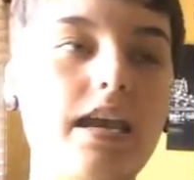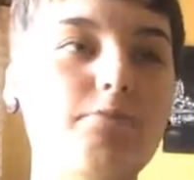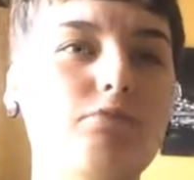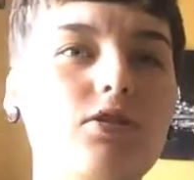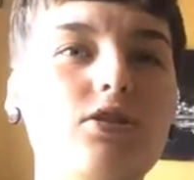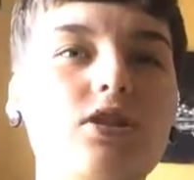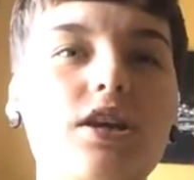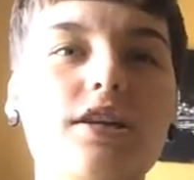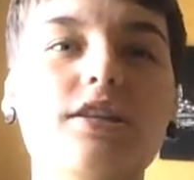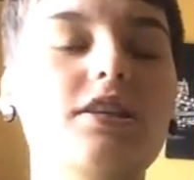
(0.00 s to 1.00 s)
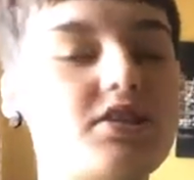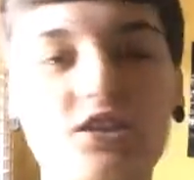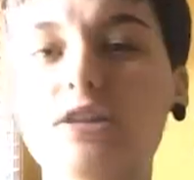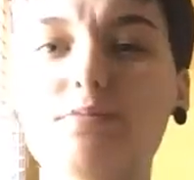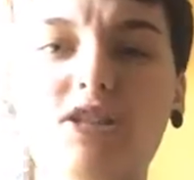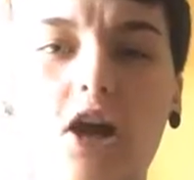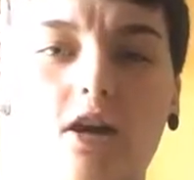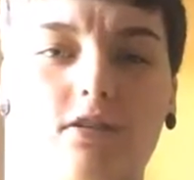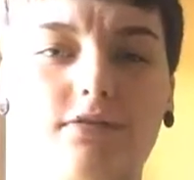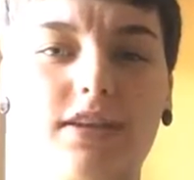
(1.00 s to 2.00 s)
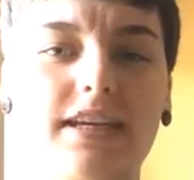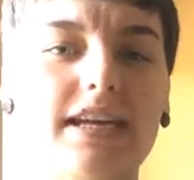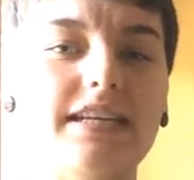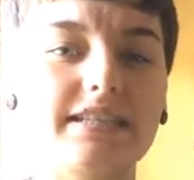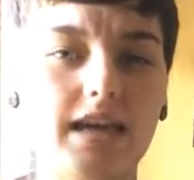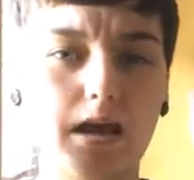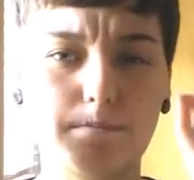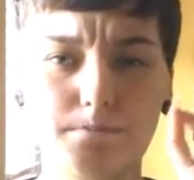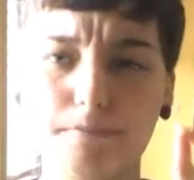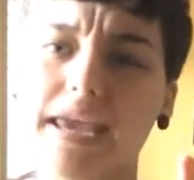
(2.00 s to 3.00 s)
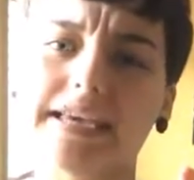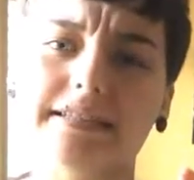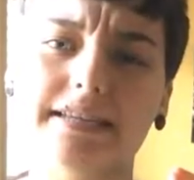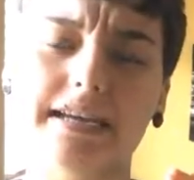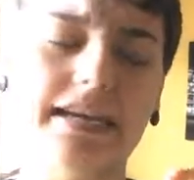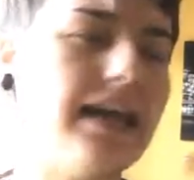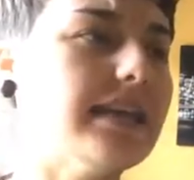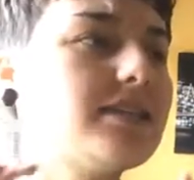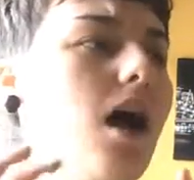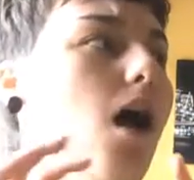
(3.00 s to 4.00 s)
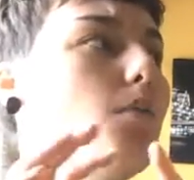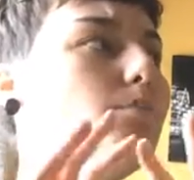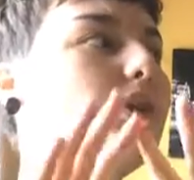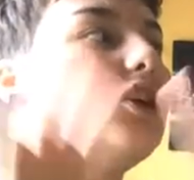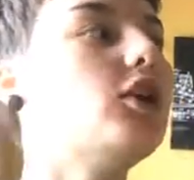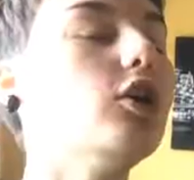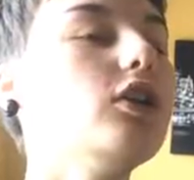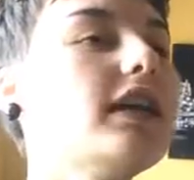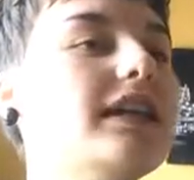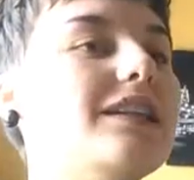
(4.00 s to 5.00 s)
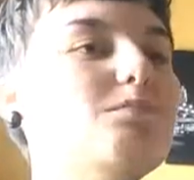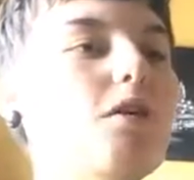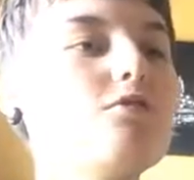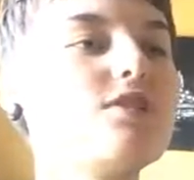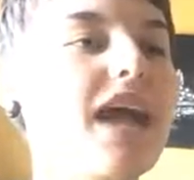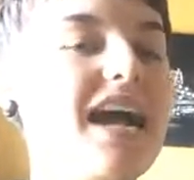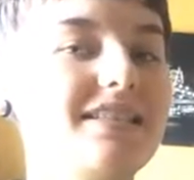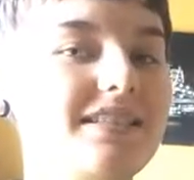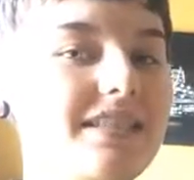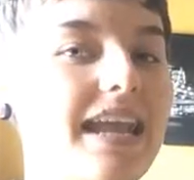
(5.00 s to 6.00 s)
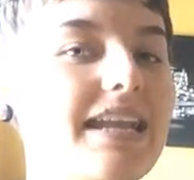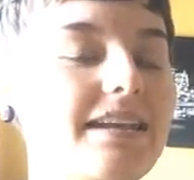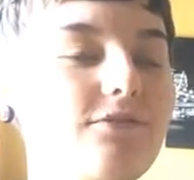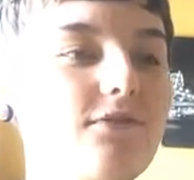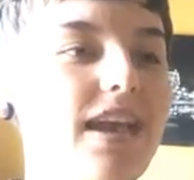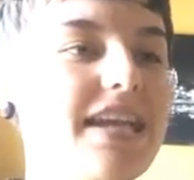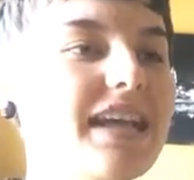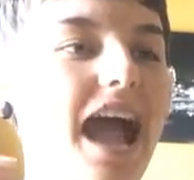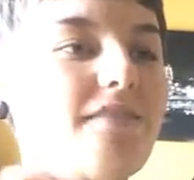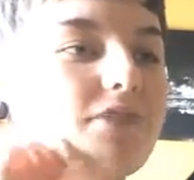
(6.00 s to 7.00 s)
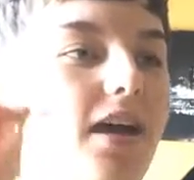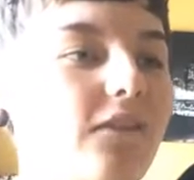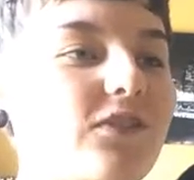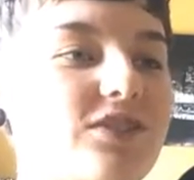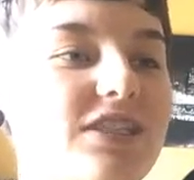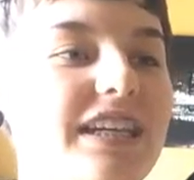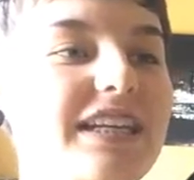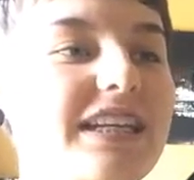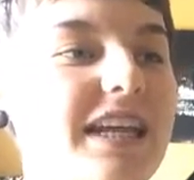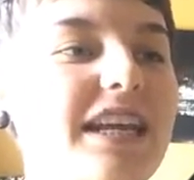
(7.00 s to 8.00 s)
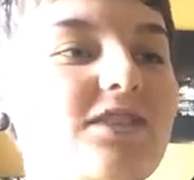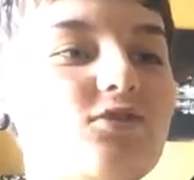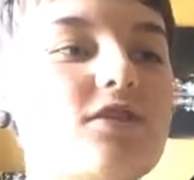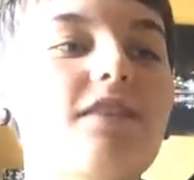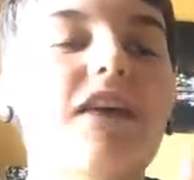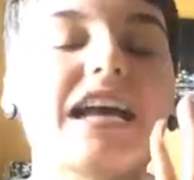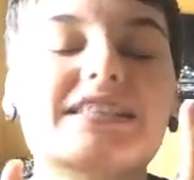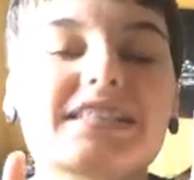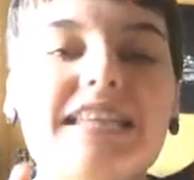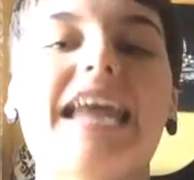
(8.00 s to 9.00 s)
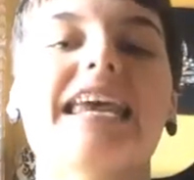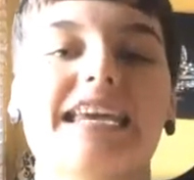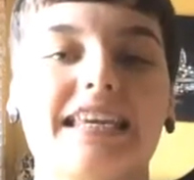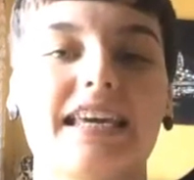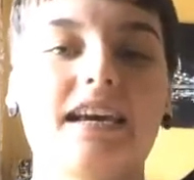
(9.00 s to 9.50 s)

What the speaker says: The cinematography is amazing. It's purely the most aesthetic thing I've ever seen in the history of aesthetic.